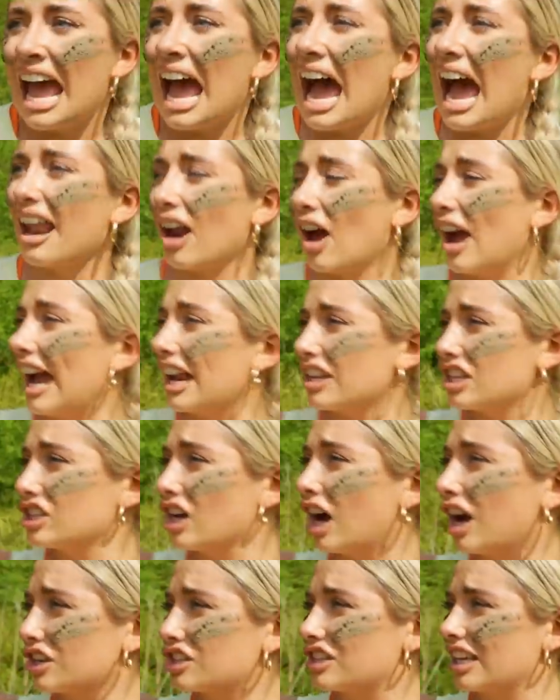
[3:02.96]
And I actually
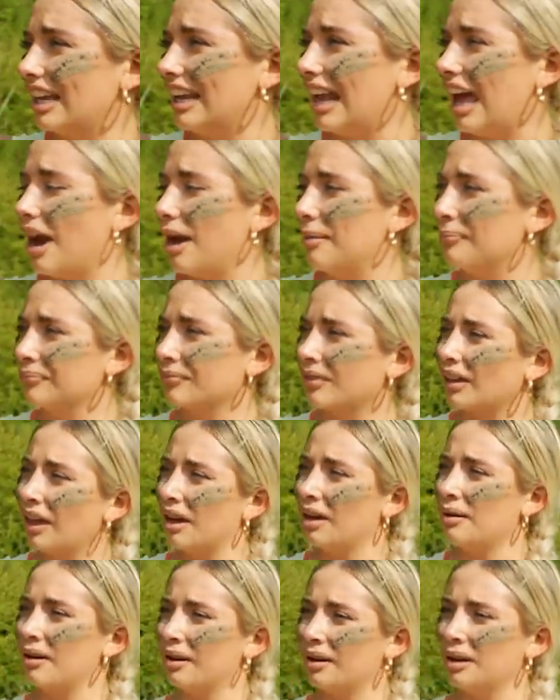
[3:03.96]
touched the um,
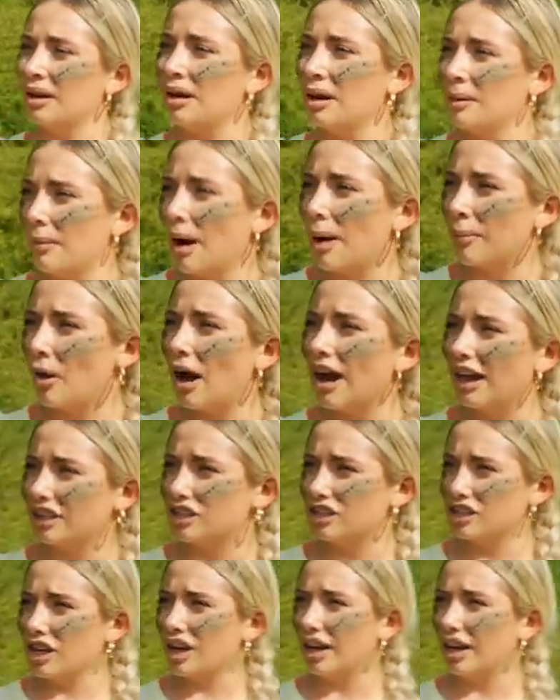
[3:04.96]
the, the wire. wire. Did